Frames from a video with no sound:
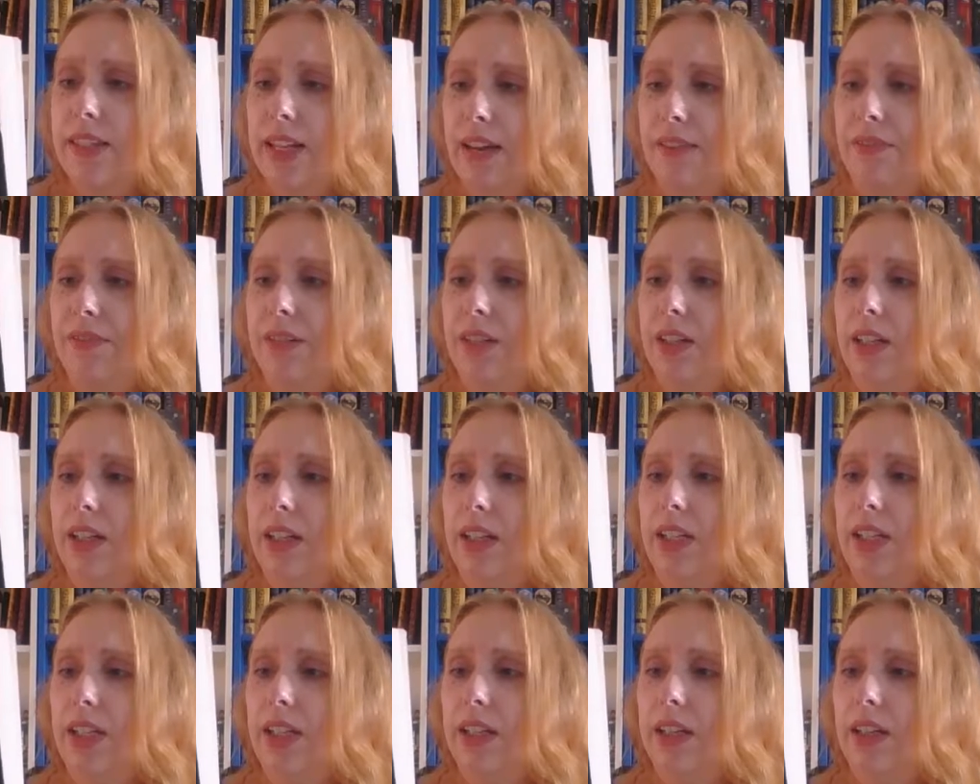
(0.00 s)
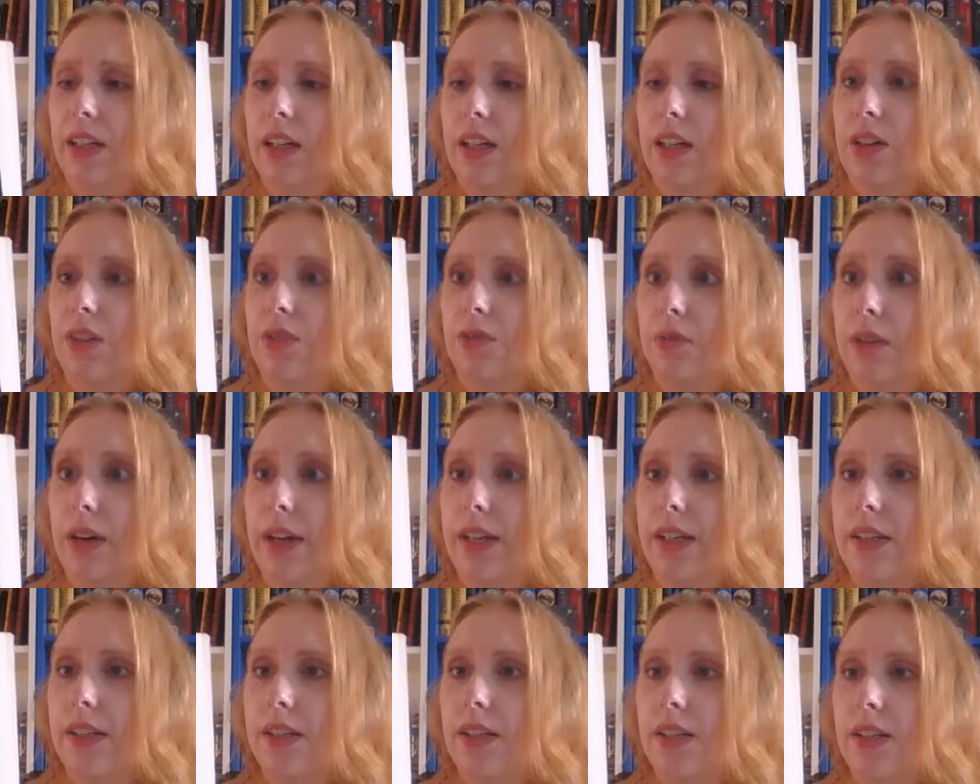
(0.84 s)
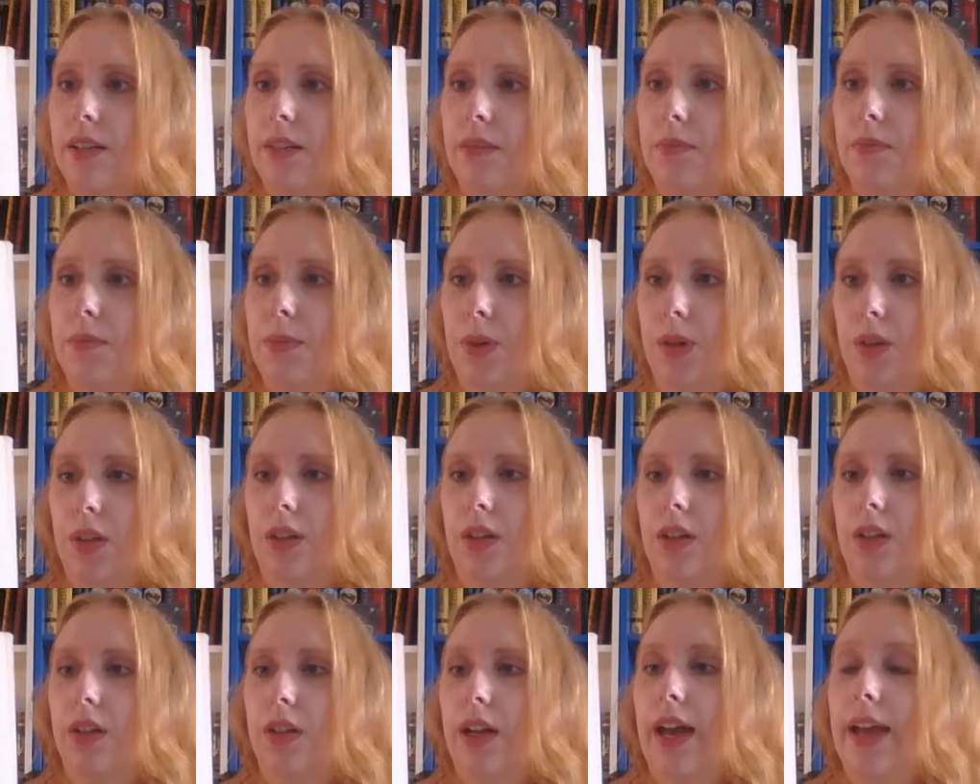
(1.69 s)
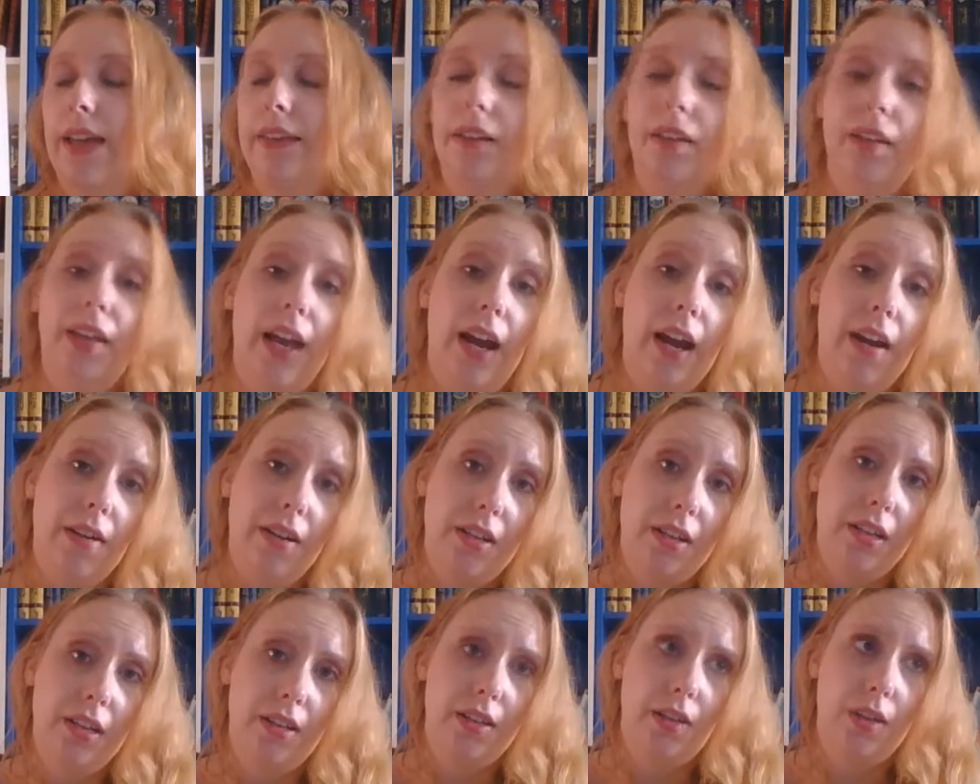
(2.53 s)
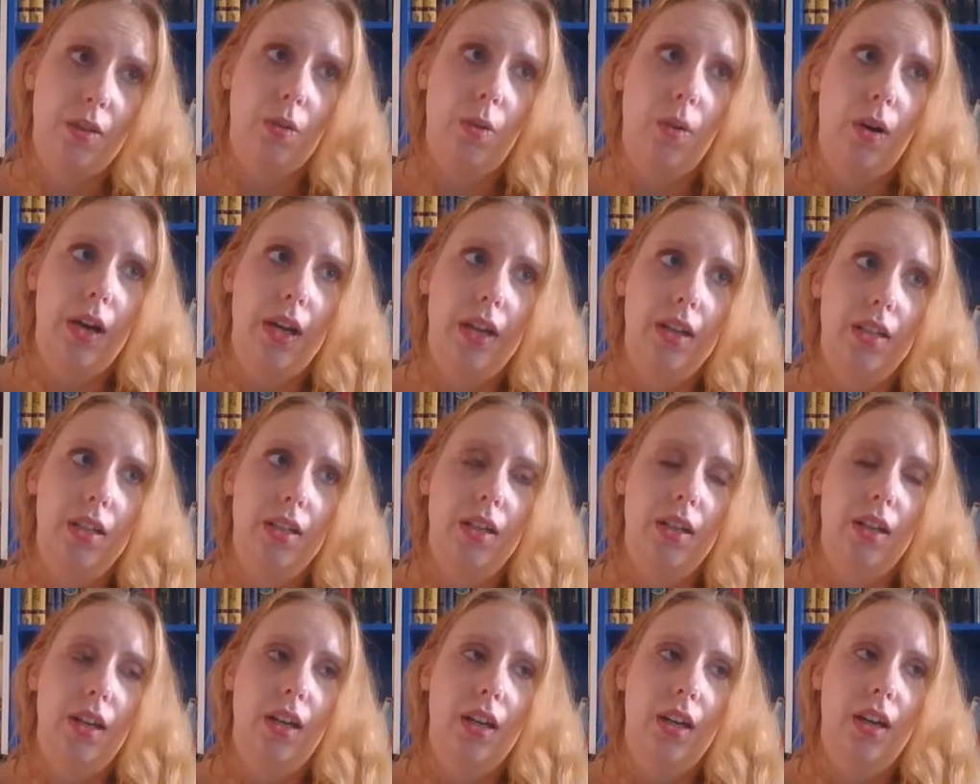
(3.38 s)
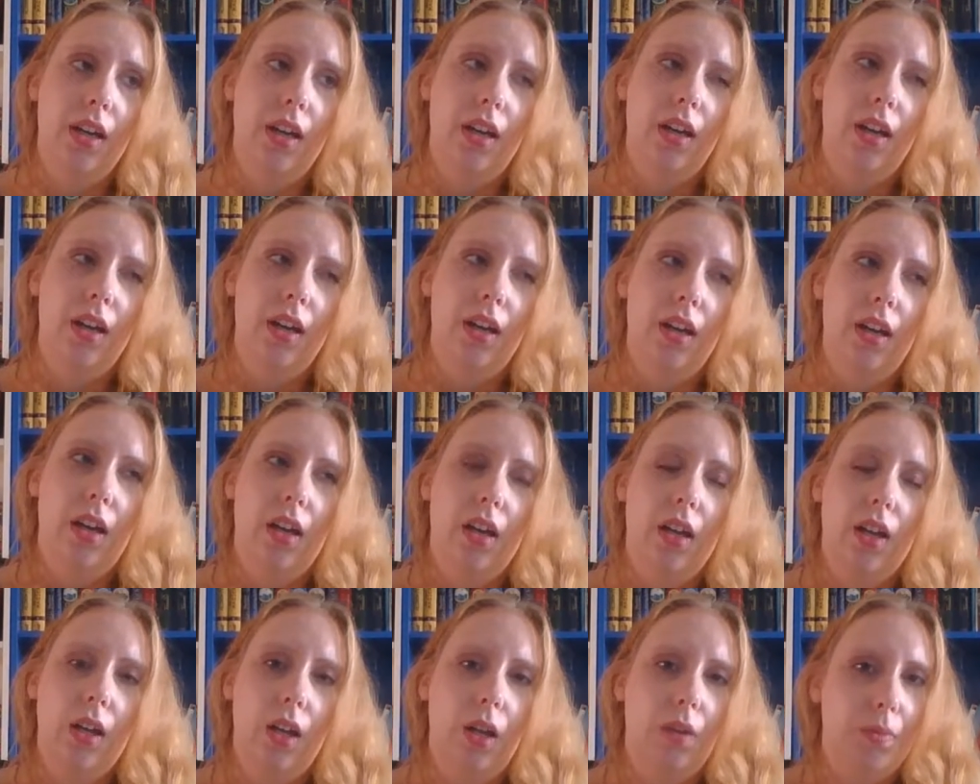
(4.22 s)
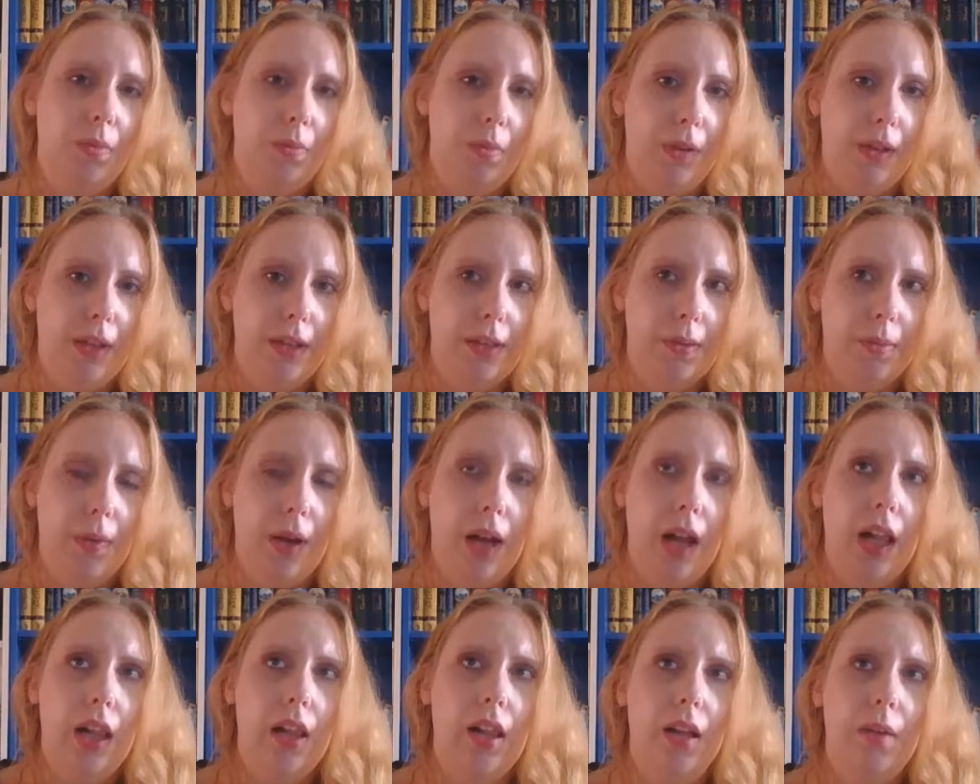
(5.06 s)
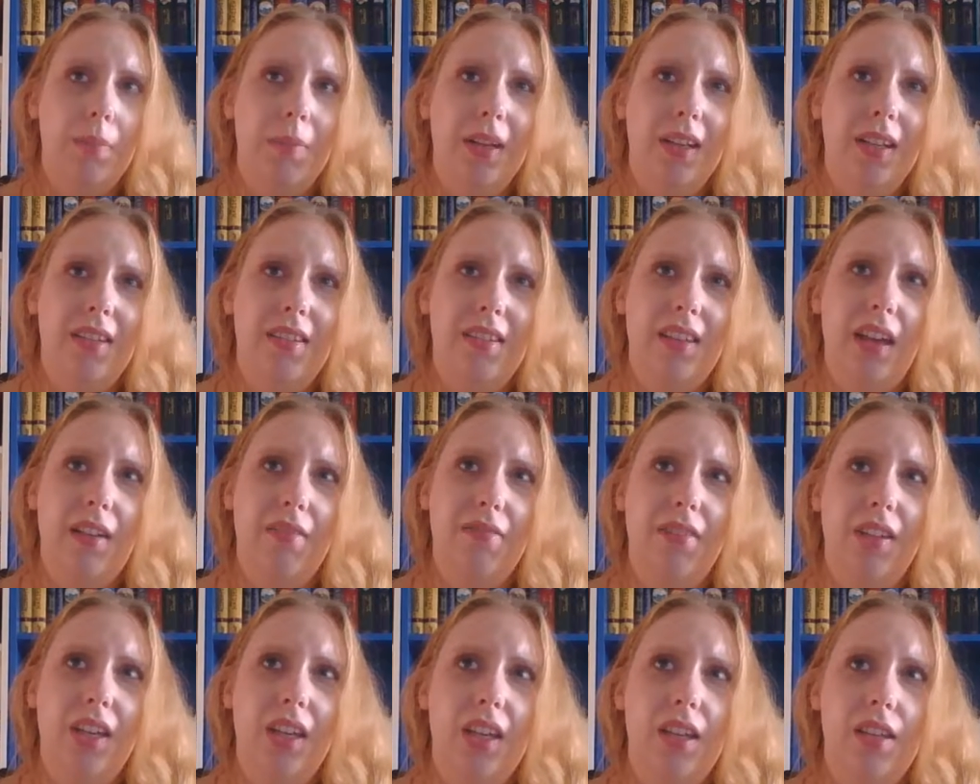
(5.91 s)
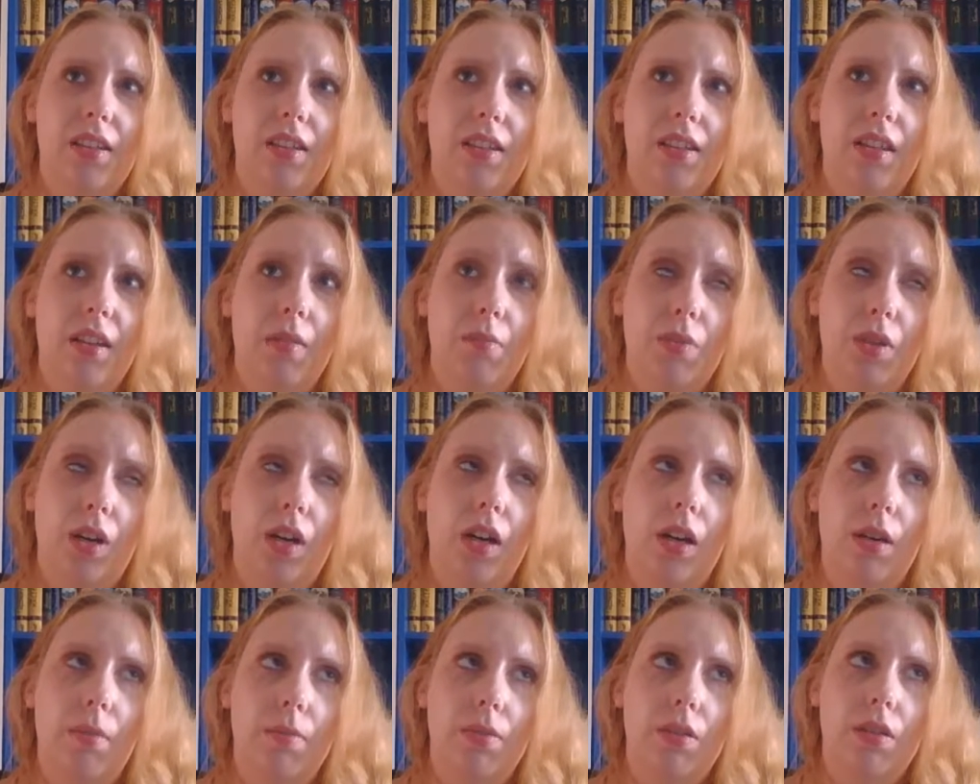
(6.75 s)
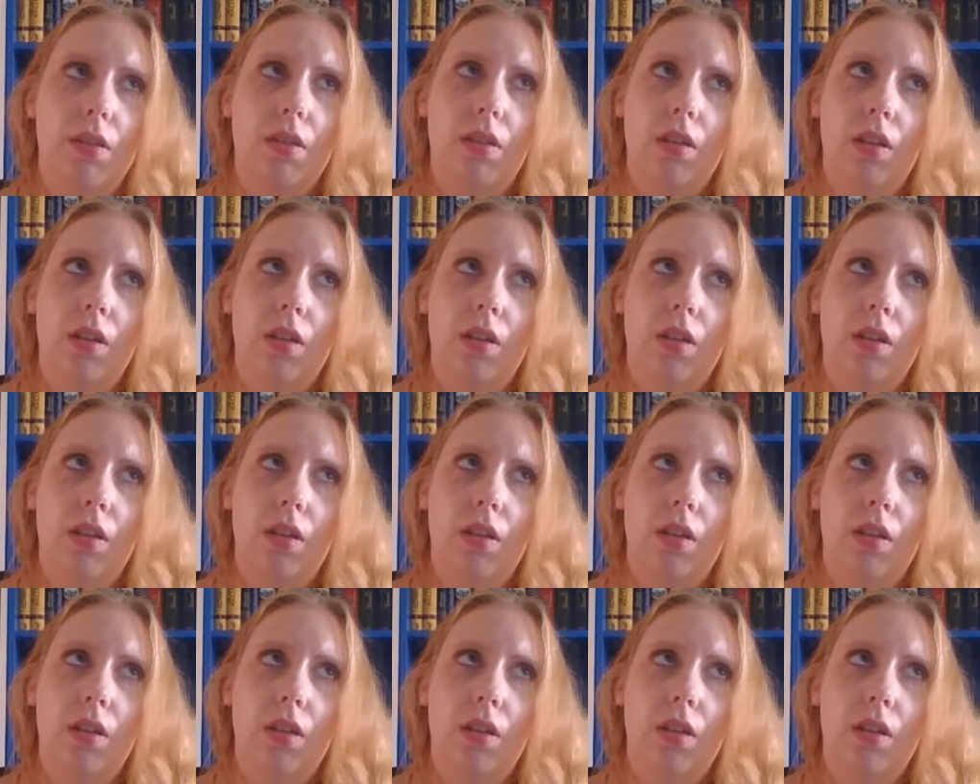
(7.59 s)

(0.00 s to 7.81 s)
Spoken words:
definitely a great book. And the characters are quite lovable as well. I mean, Sephi is sometimes